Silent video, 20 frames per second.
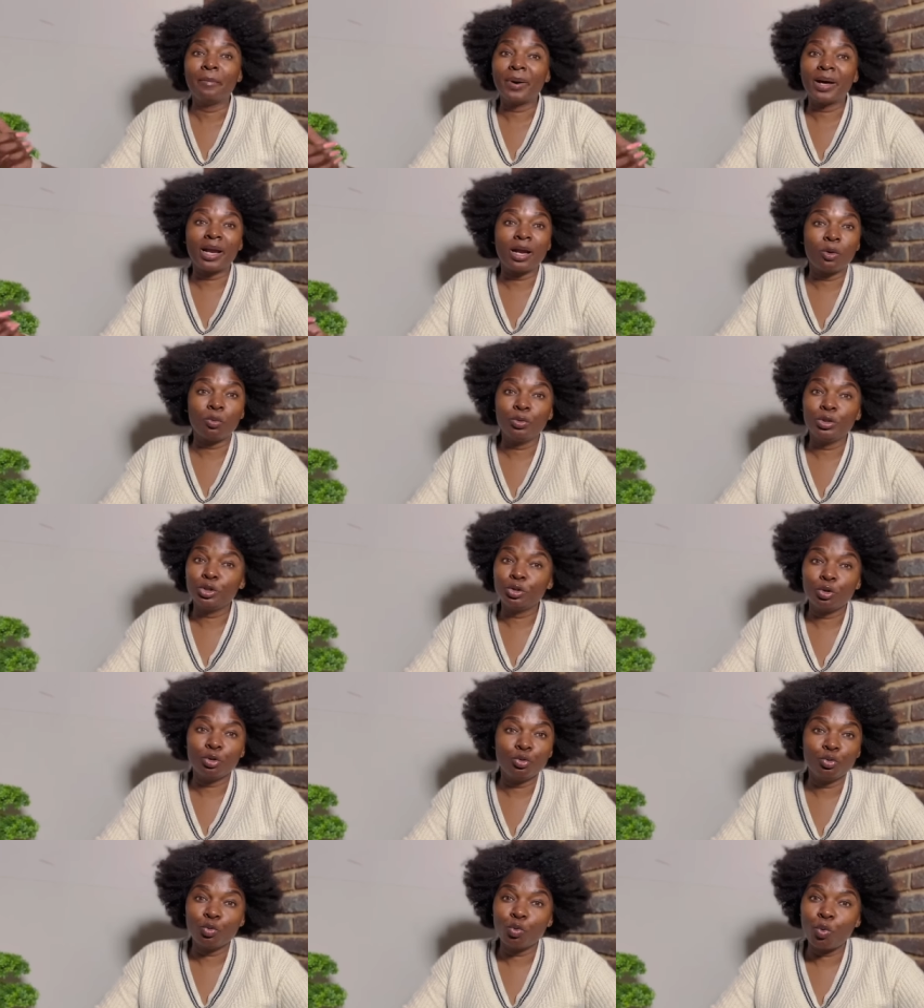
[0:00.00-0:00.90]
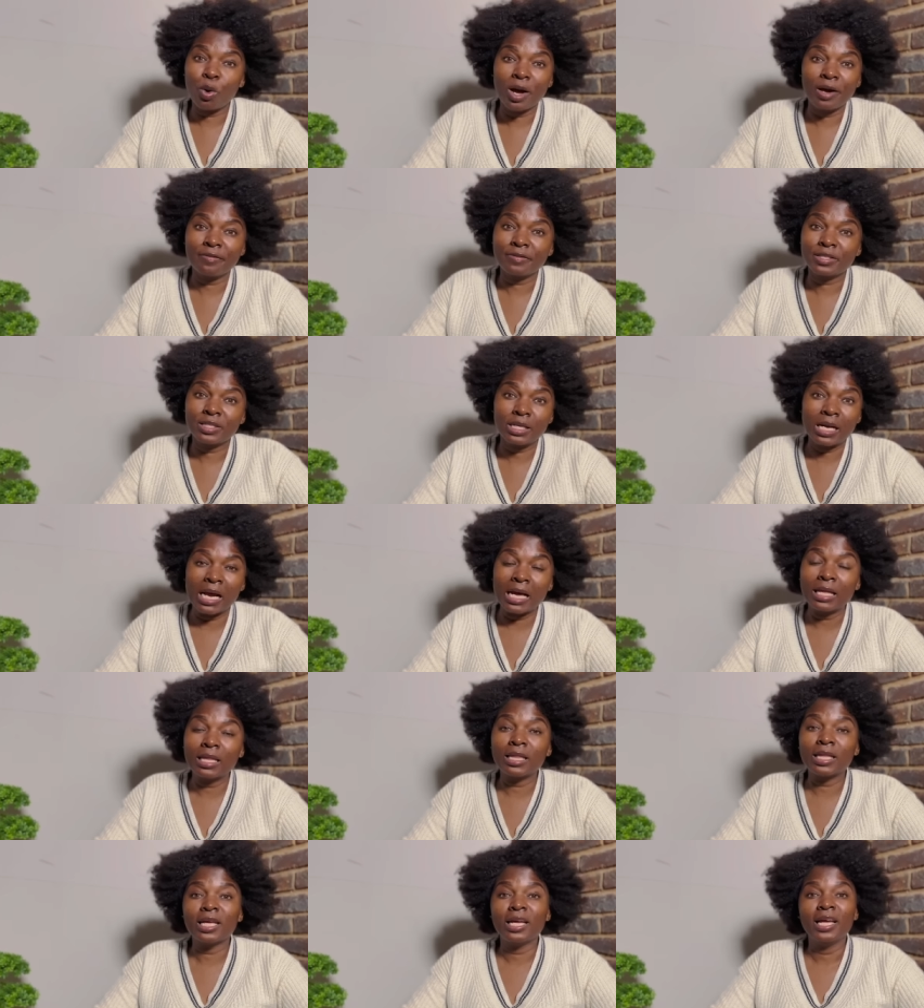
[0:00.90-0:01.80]
But I wish your new wife
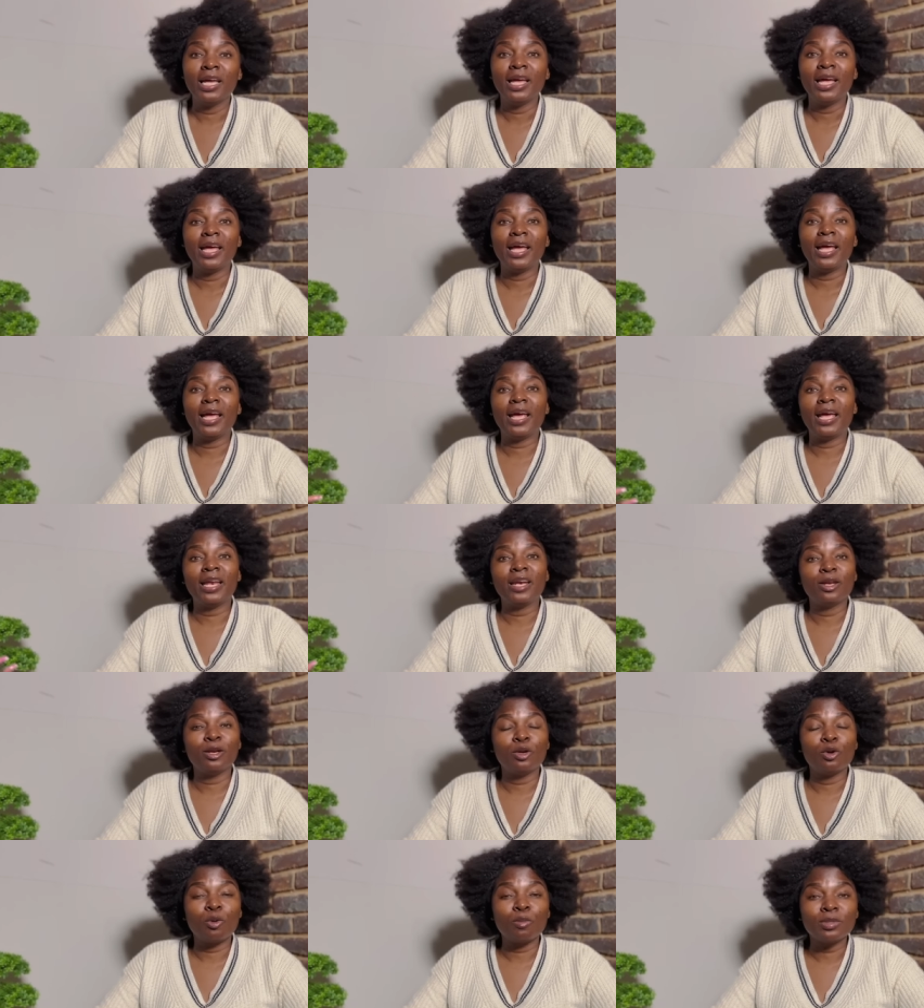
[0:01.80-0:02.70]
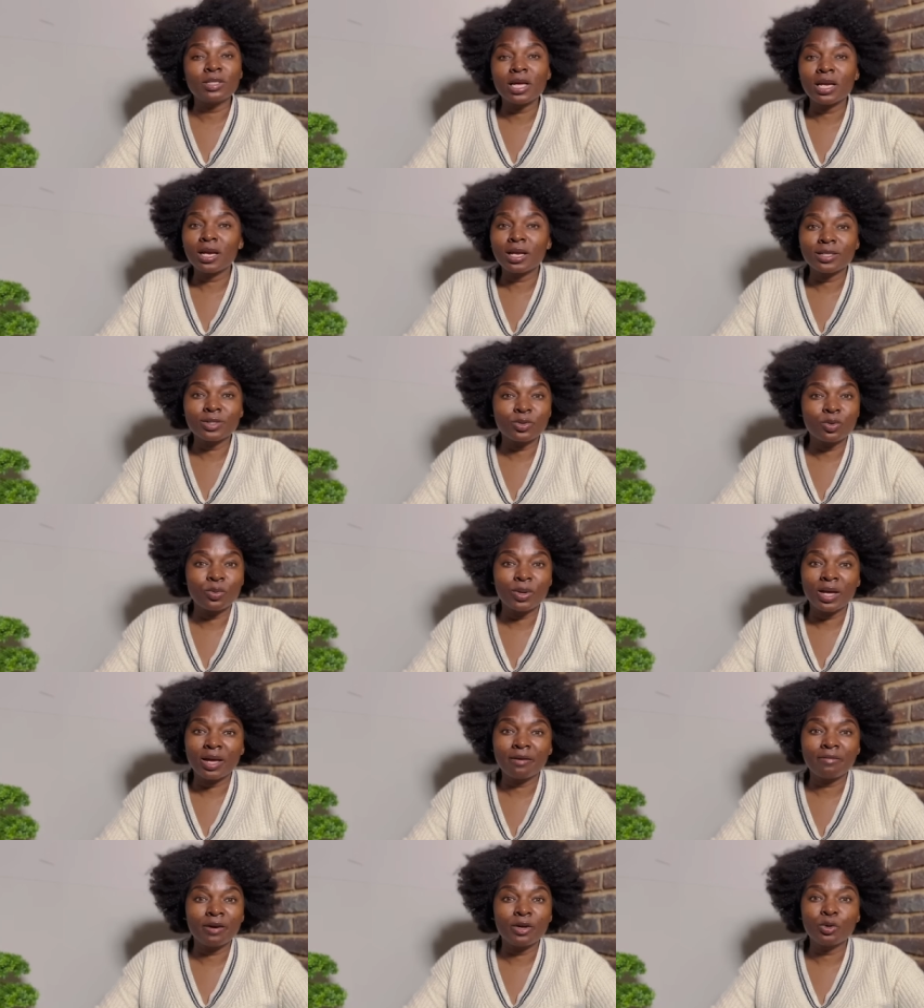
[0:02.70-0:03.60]
strength, and Nomtandazo,
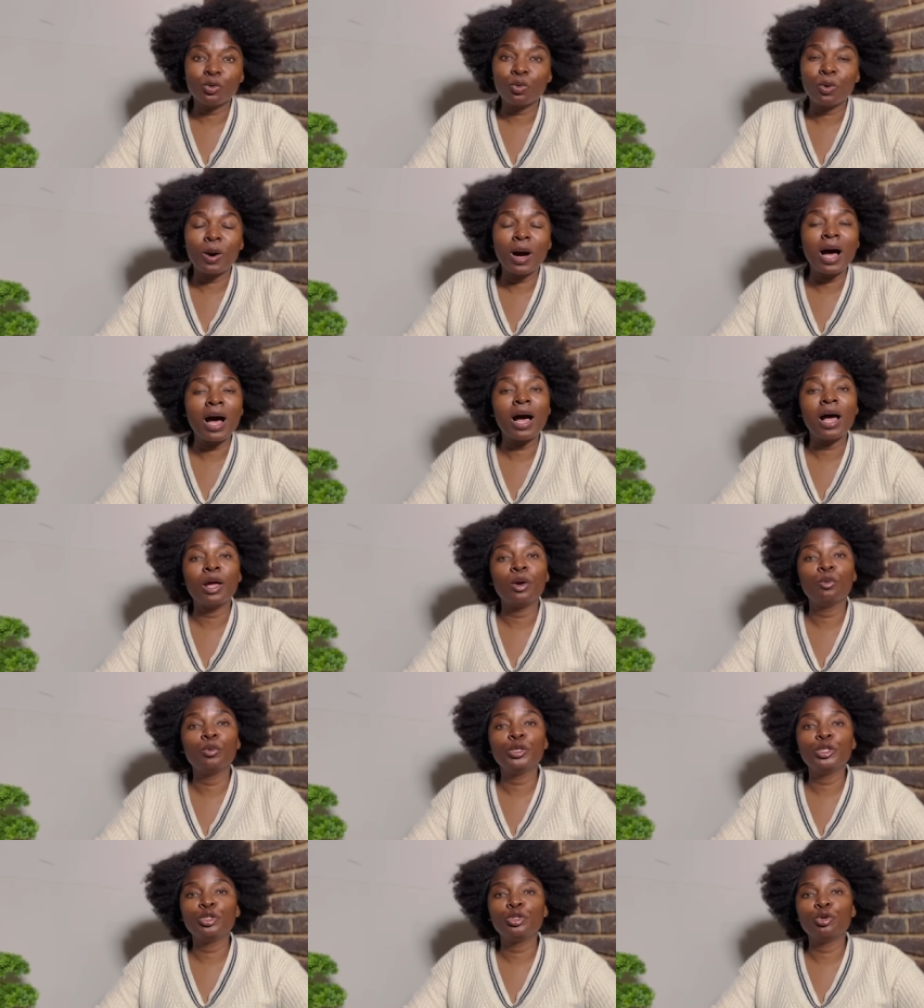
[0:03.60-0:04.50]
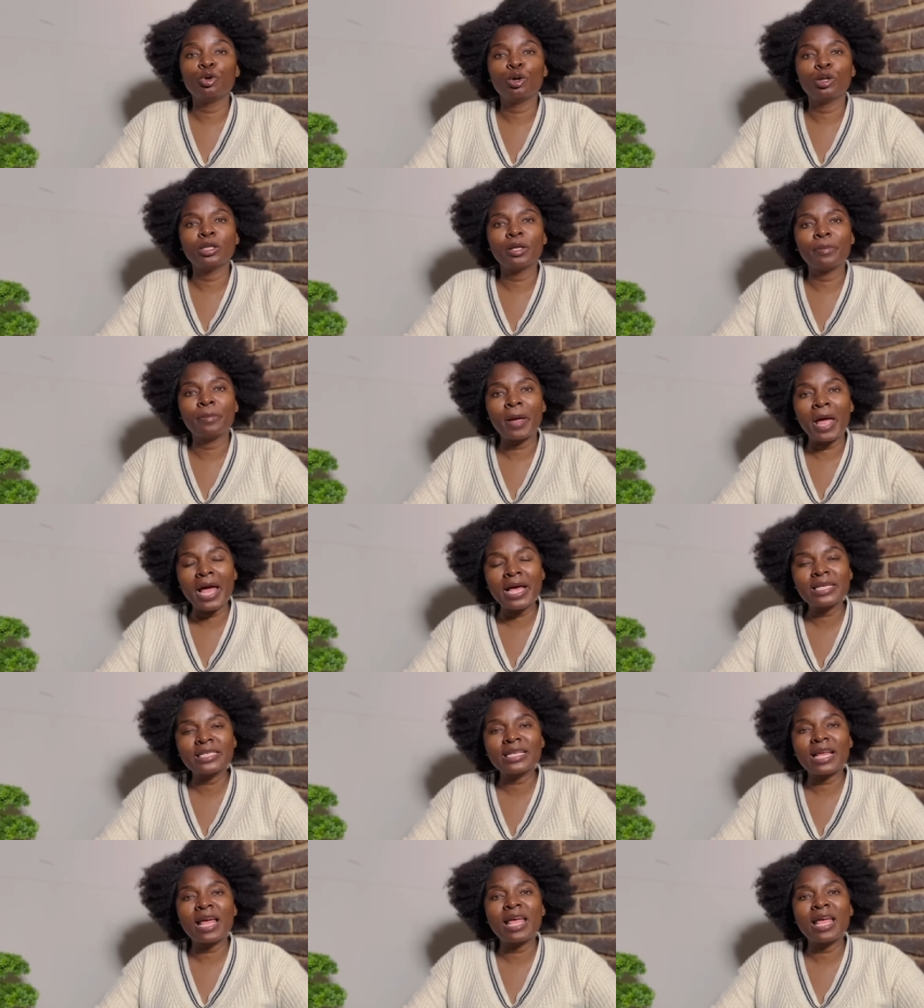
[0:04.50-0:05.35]
wherever you are, I wish you all the best.